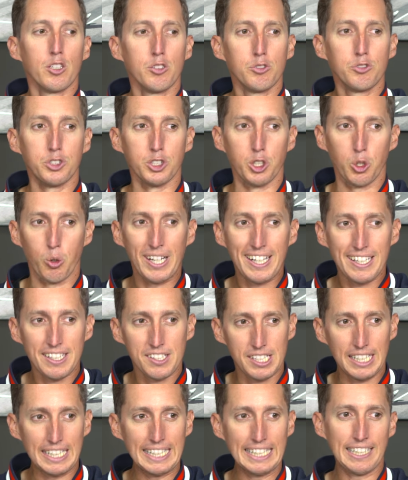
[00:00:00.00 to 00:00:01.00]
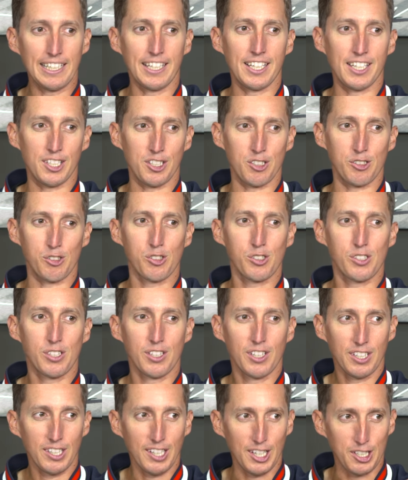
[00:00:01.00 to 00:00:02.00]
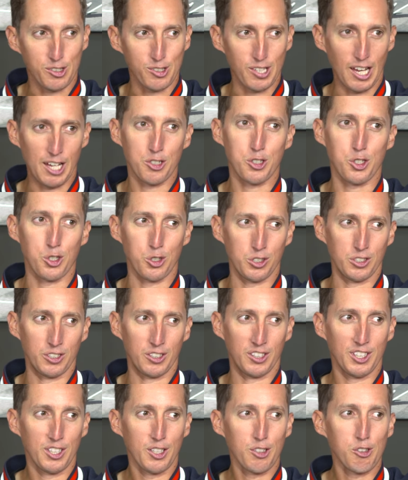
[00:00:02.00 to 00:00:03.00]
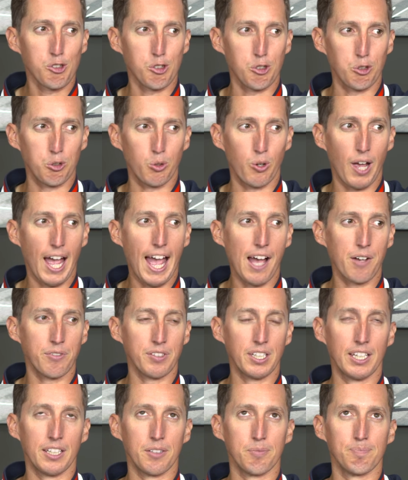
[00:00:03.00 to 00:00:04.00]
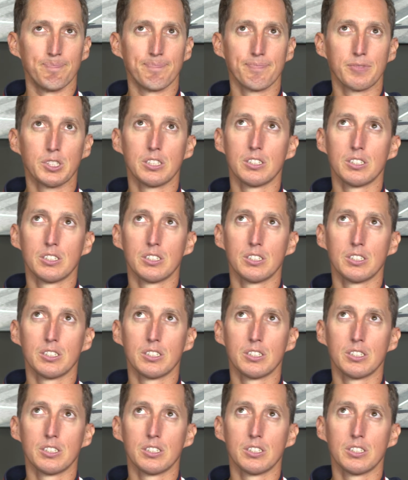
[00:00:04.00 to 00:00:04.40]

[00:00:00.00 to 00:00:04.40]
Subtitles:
Fluidity is essential to having